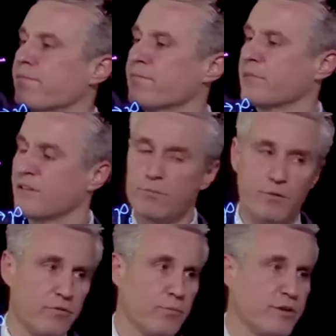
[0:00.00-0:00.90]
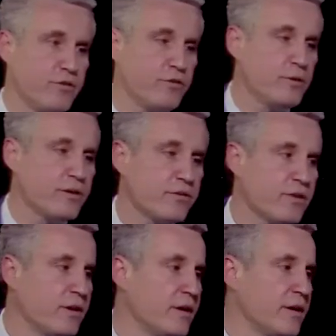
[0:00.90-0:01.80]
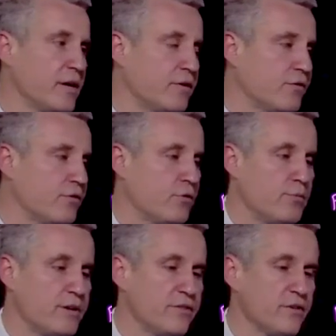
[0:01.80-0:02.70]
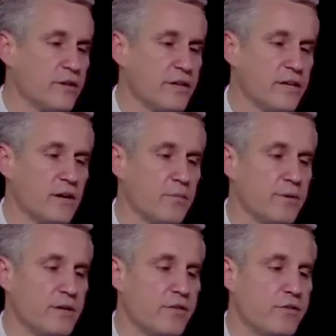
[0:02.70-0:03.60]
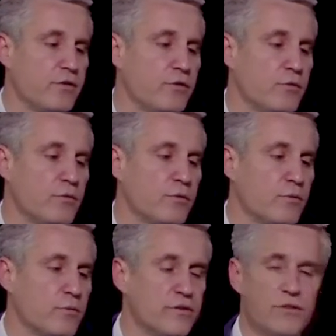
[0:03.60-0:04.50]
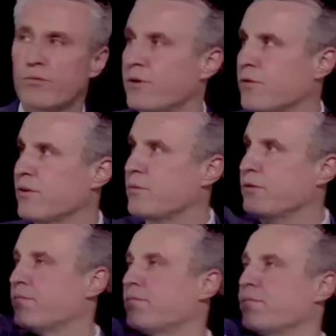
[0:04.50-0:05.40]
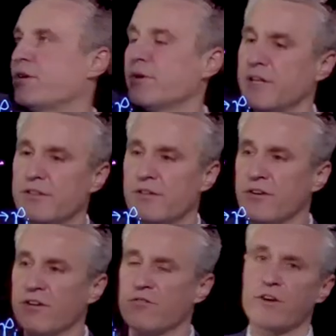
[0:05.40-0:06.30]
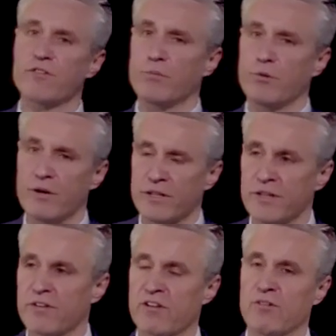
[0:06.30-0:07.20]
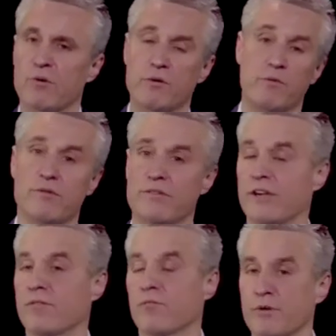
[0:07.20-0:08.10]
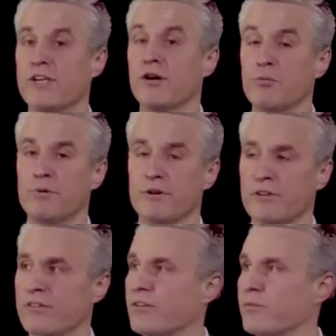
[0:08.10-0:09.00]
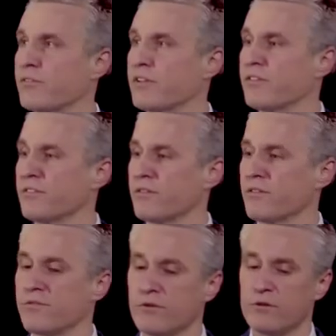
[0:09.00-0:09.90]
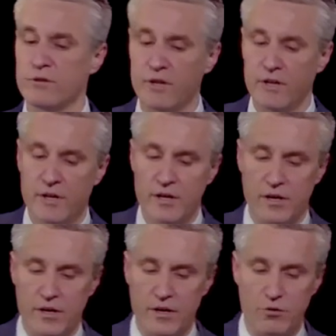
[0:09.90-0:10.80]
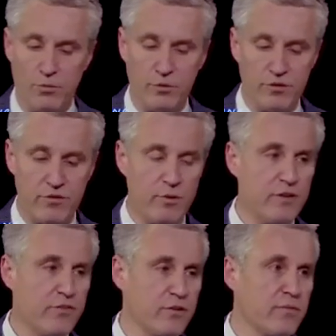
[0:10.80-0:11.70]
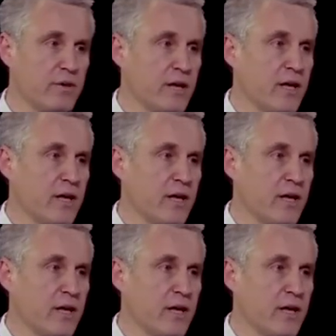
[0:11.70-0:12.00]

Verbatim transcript: That's, that's what P2 is. And so basically uh, P2, which is when we would you know, hit the saturation point, and that's kind of when we, we've like reopened in some sense to the full uh, normal situation,